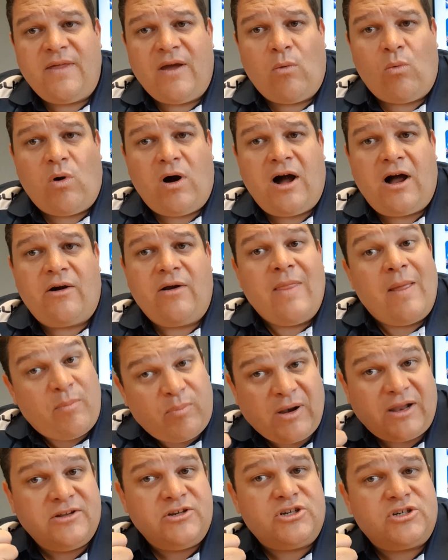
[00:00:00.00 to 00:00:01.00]
wire and
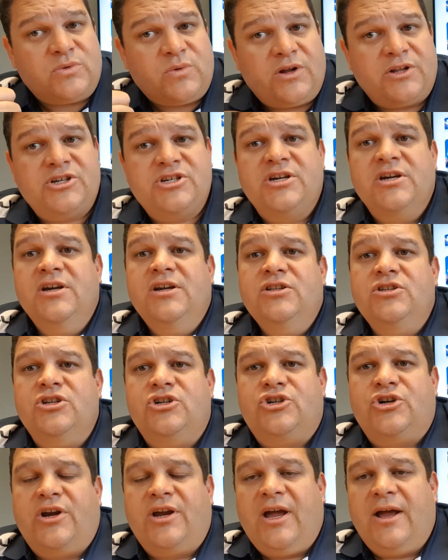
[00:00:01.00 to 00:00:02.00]
that plunger switch to
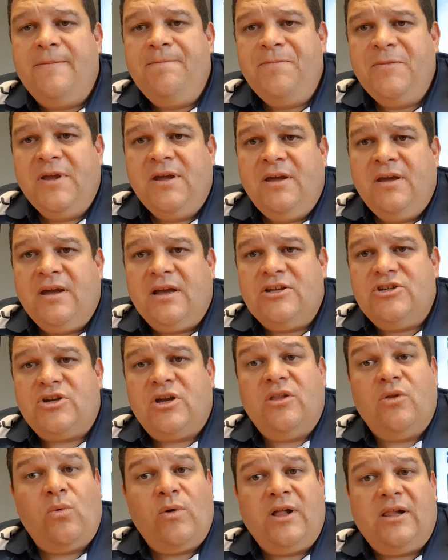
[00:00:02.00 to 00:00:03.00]
trigger. And
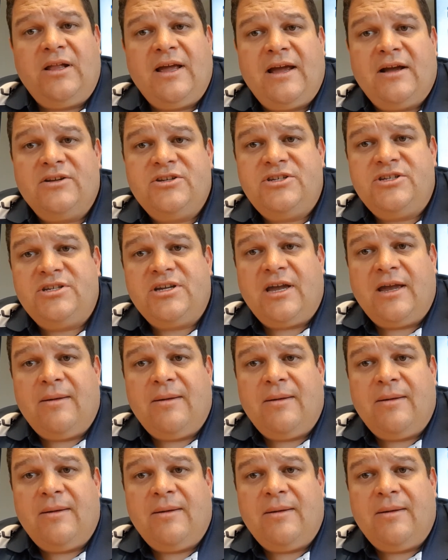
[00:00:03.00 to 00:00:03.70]
so in the wheelhouse,